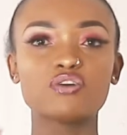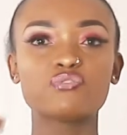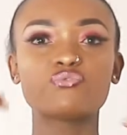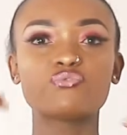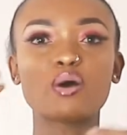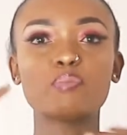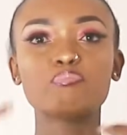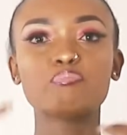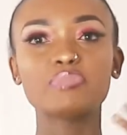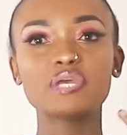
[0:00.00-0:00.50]

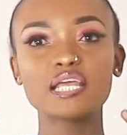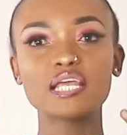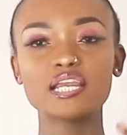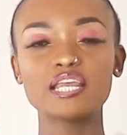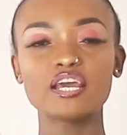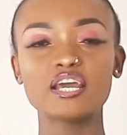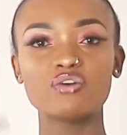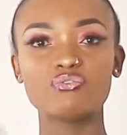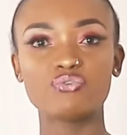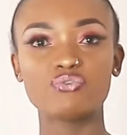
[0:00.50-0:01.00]

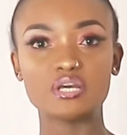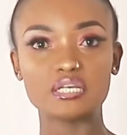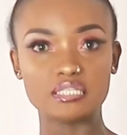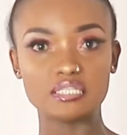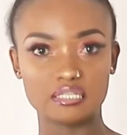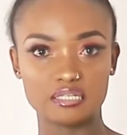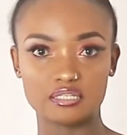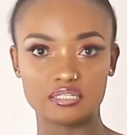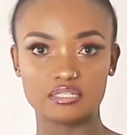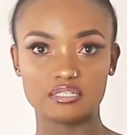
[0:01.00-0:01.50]
familiar
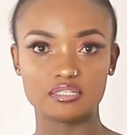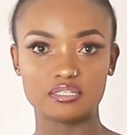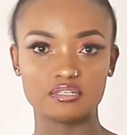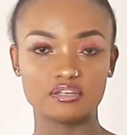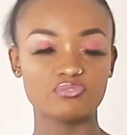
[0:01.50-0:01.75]
faces.